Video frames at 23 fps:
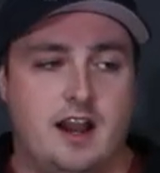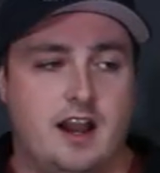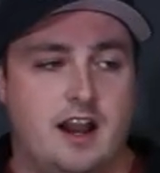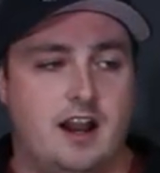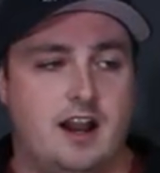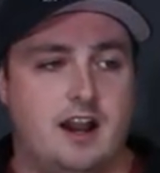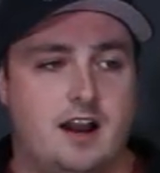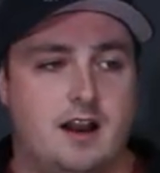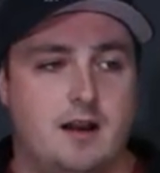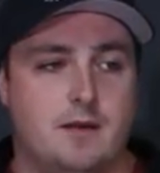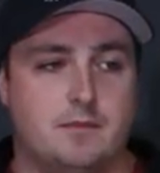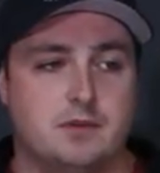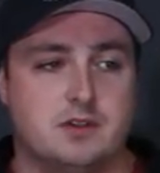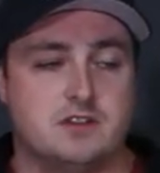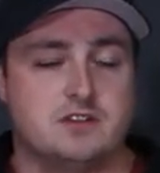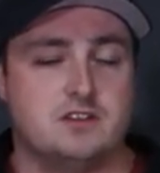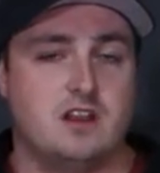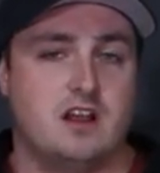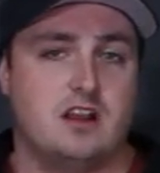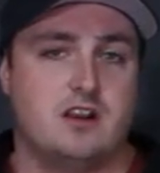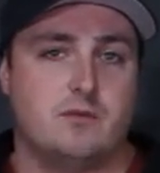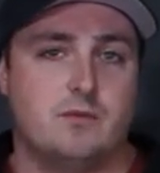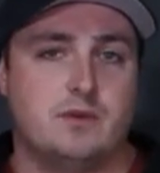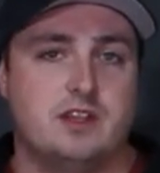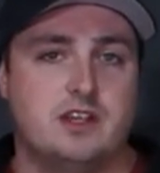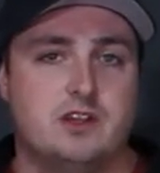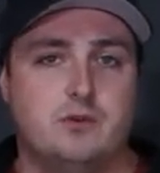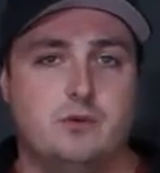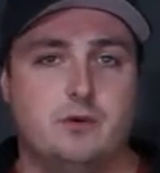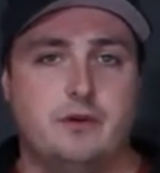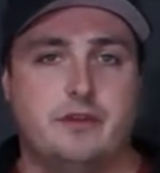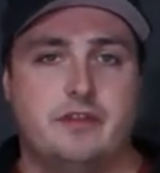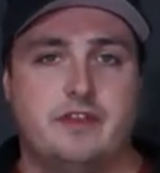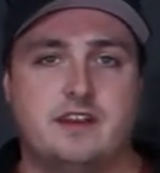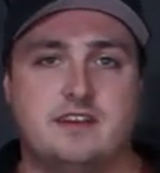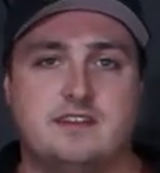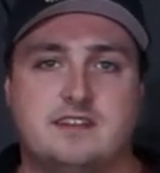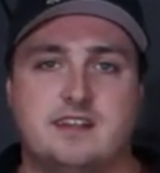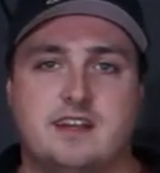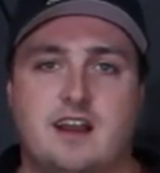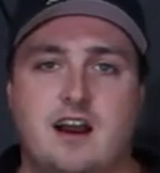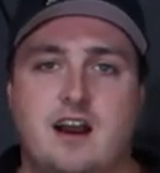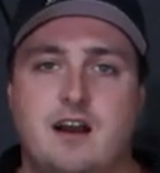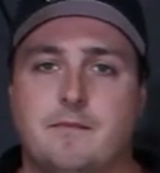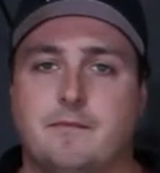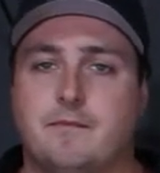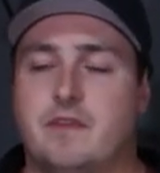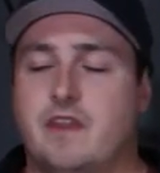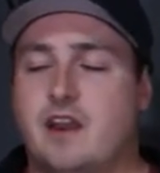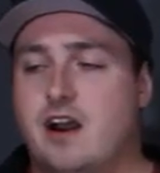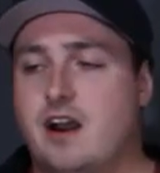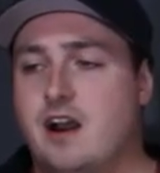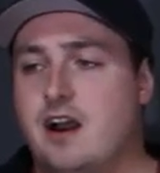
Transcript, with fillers: But there's a lot of really cool things to come.